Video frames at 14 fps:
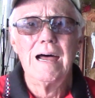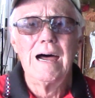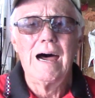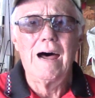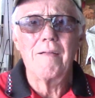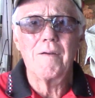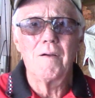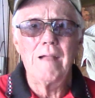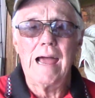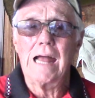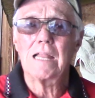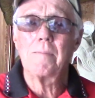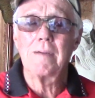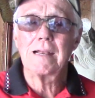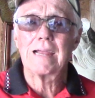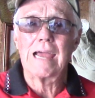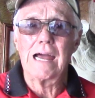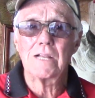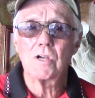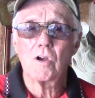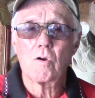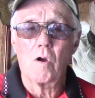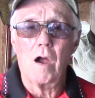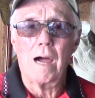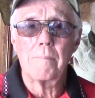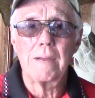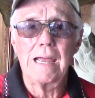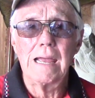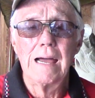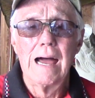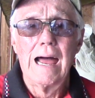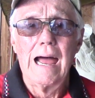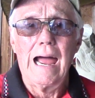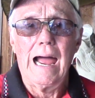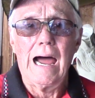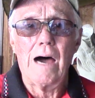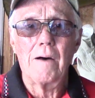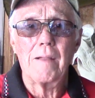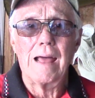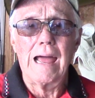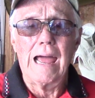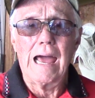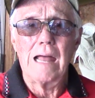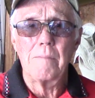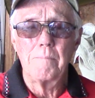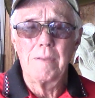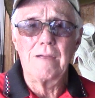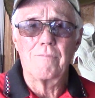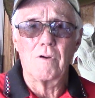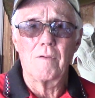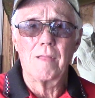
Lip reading: Other than that, they've been catching crappie out at Beaver.